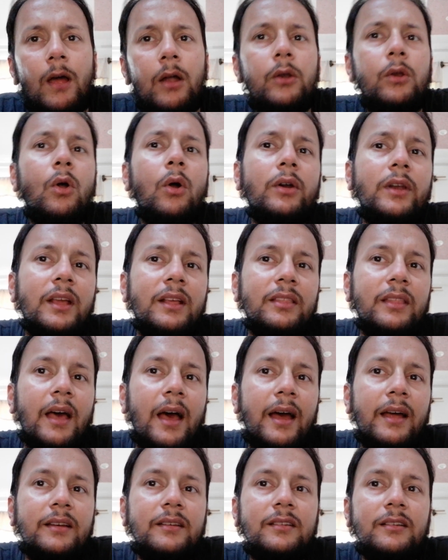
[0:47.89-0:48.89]
noting
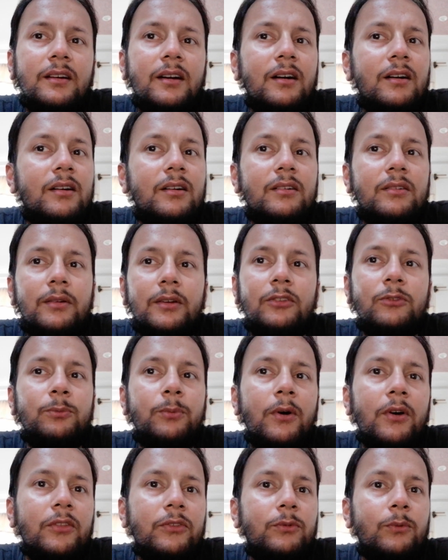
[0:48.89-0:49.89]
that her
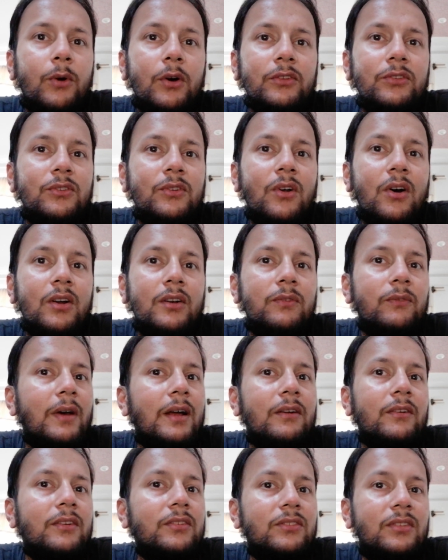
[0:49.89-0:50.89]
response was not
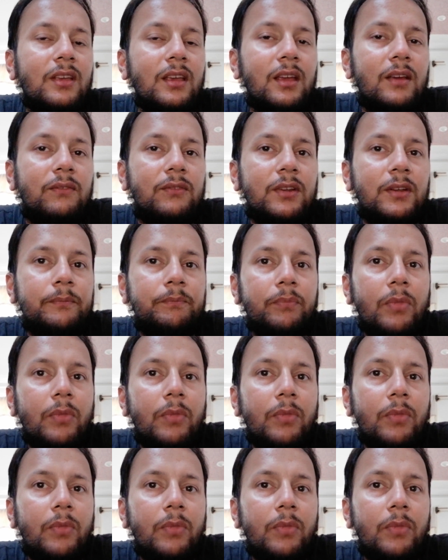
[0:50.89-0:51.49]
well received.